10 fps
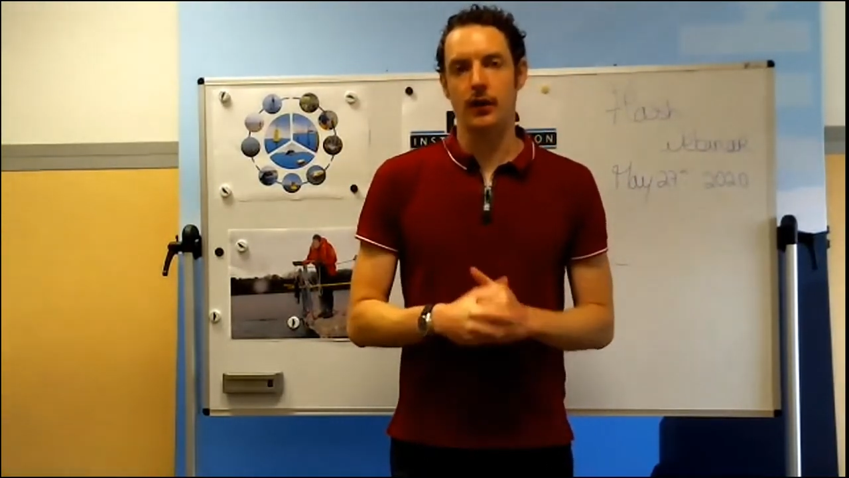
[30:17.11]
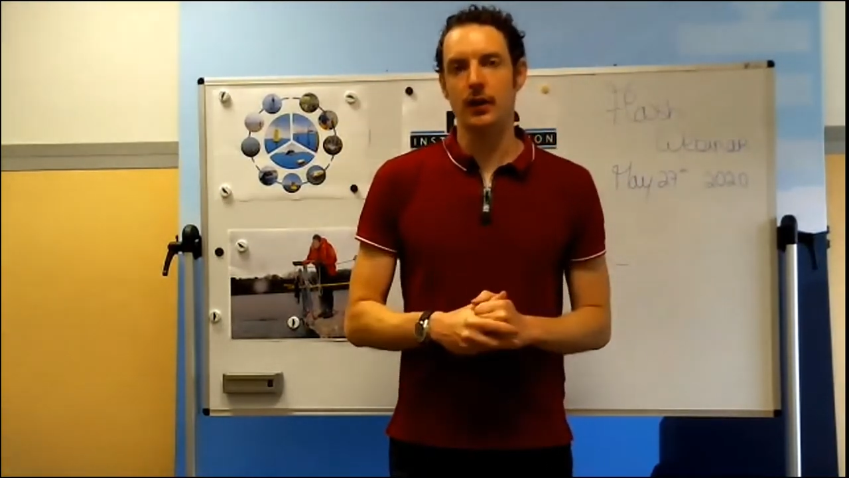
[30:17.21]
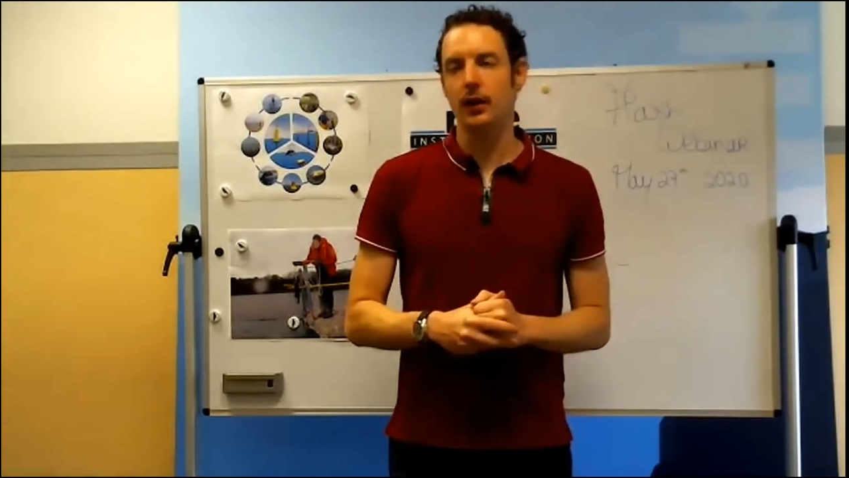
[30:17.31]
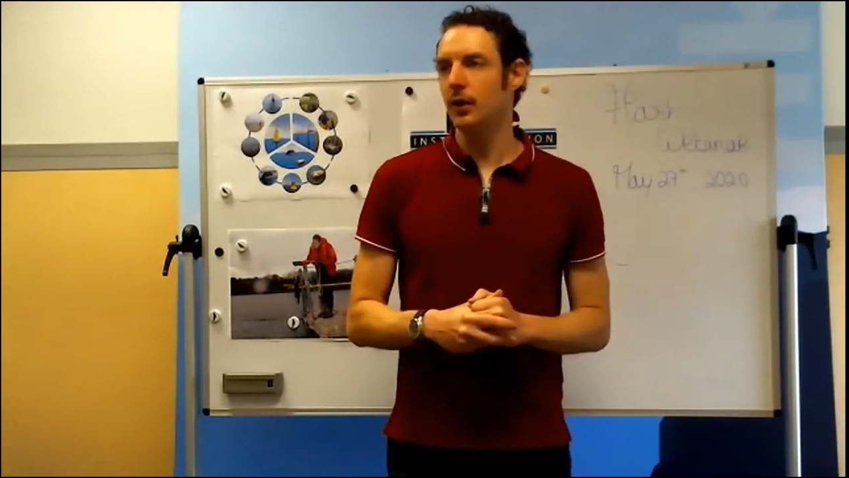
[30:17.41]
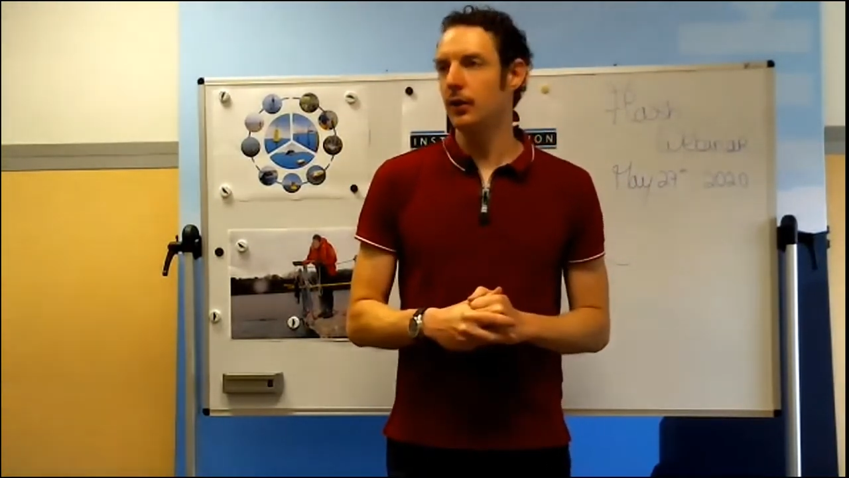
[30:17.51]

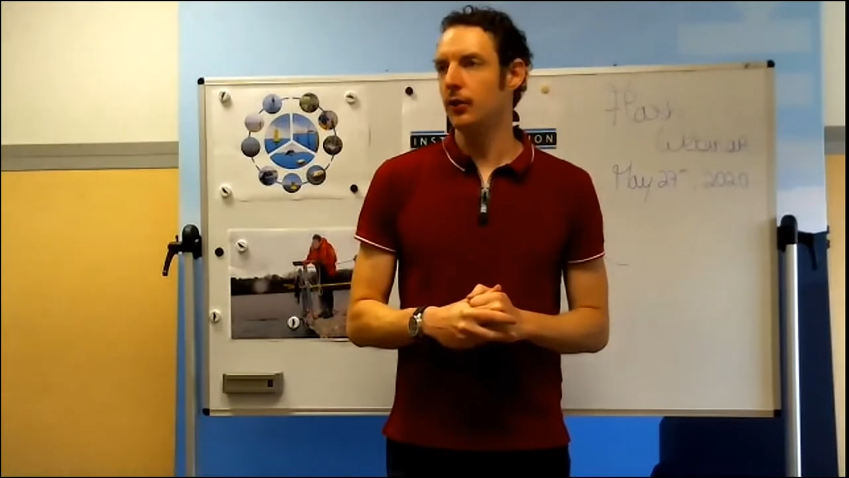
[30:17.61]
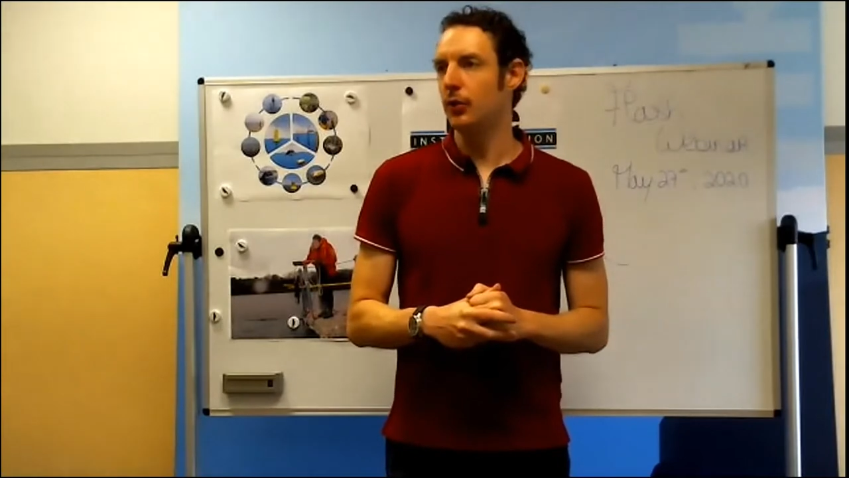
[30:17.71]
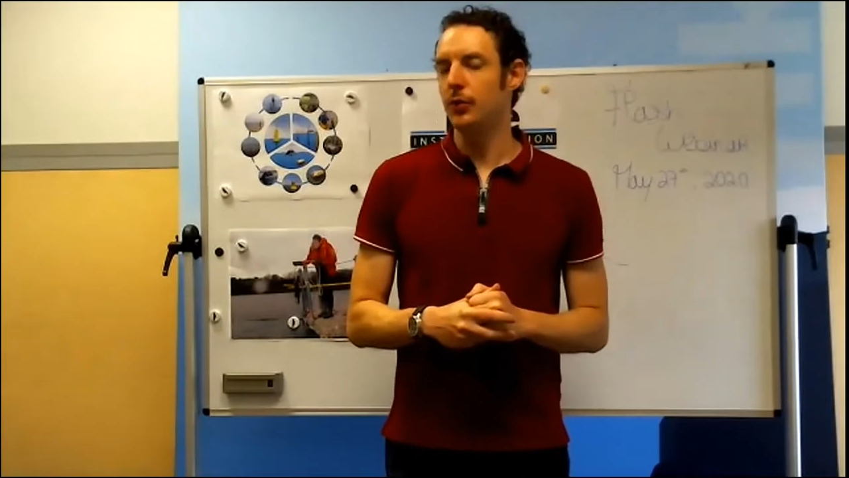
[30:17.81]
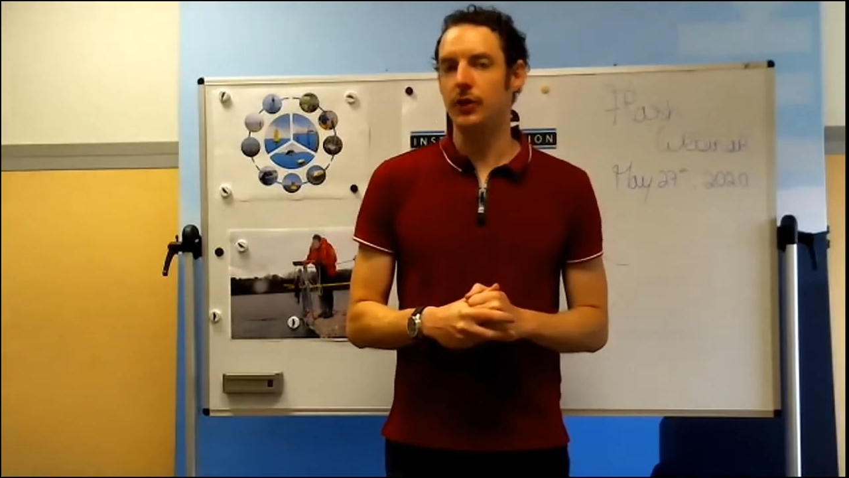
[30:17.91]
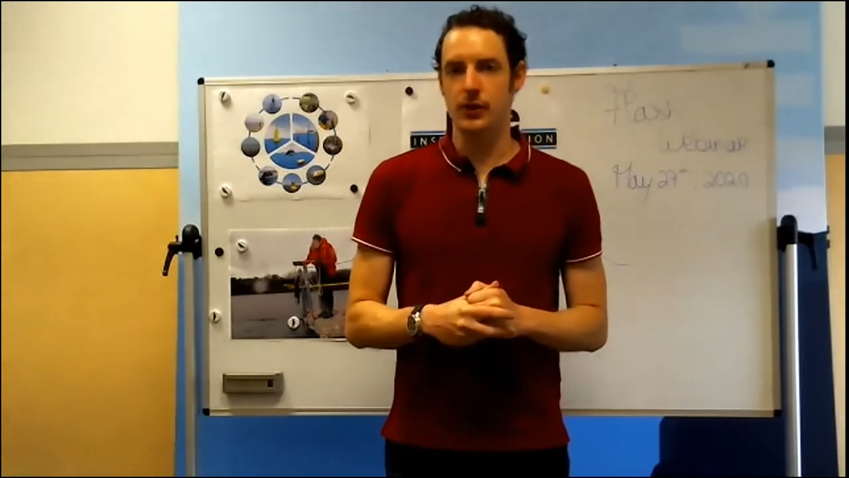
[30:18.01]
NK
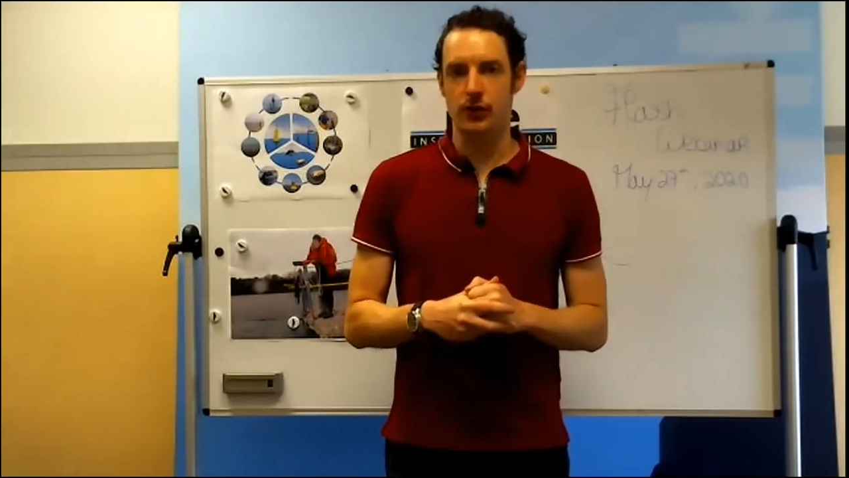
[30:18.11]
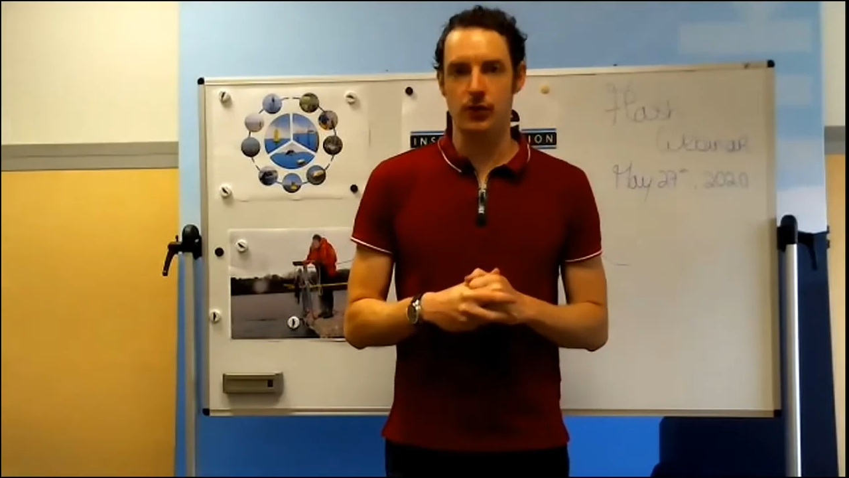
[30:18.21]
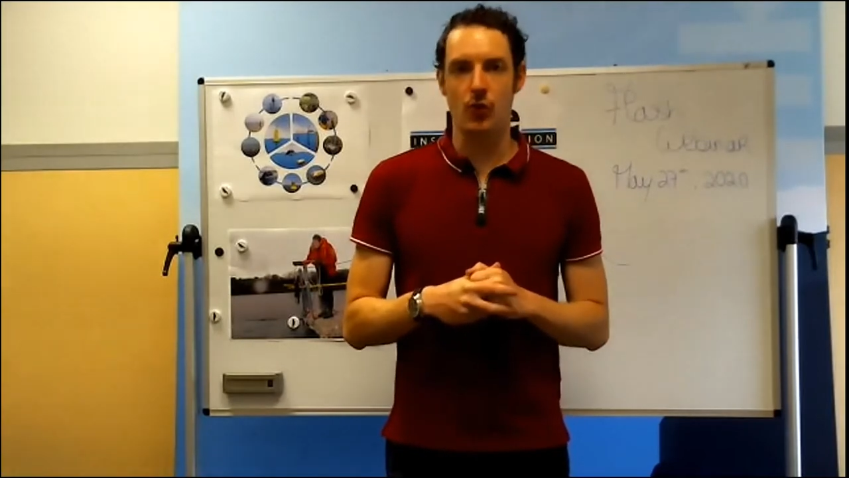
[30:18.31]
Instrumentation,